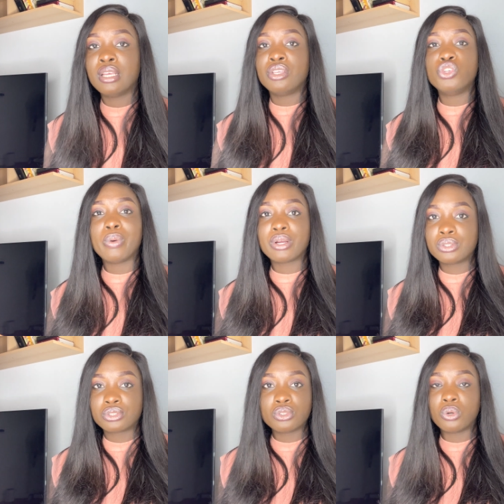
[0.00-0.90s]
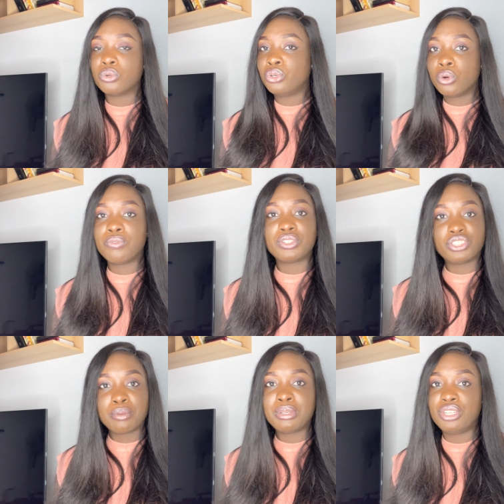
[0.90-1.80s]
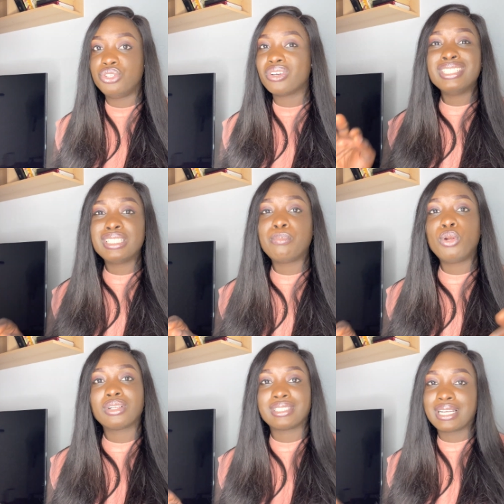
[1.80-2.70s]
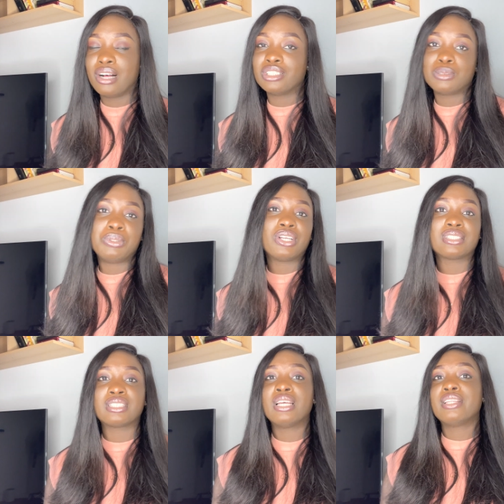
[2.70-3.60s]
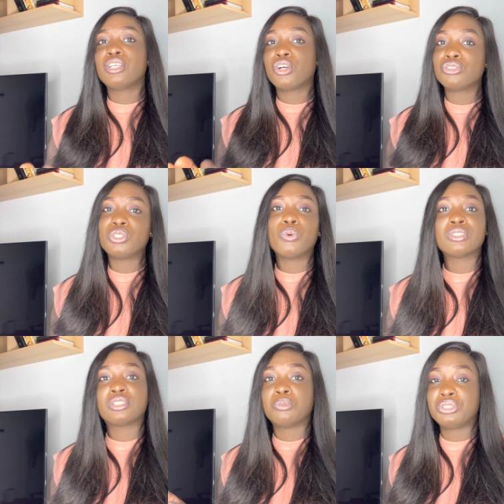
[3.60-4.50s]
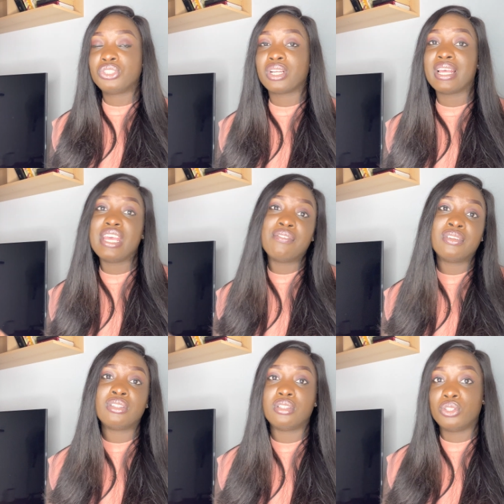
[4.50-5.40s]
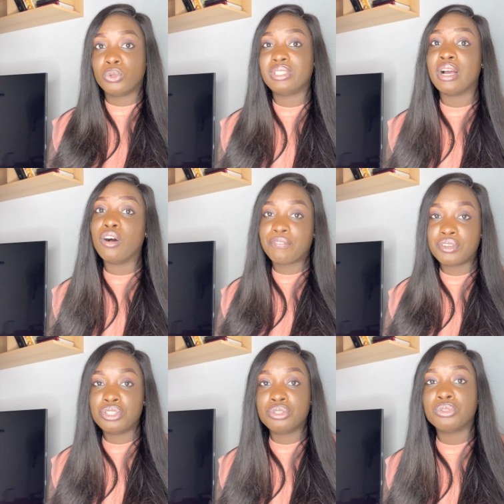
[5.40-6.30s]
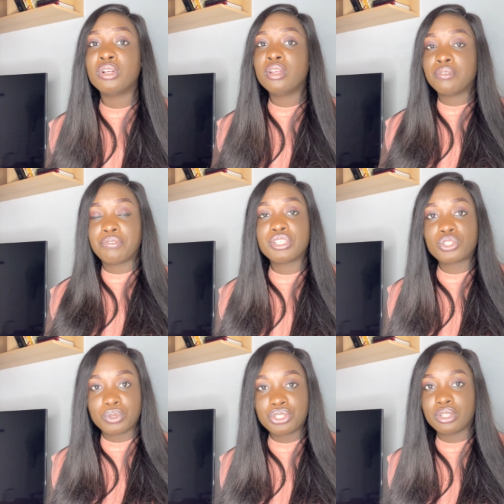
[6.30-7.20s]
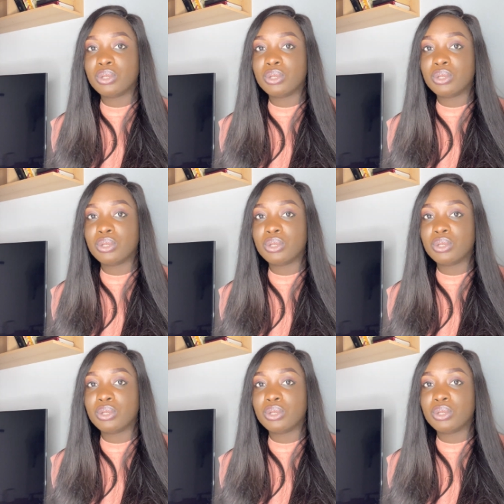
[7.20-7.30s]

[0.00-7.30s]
you were good to go. No, for Germany, you need a blocked account because the country wants to be sure that even though they're offering you free tuition,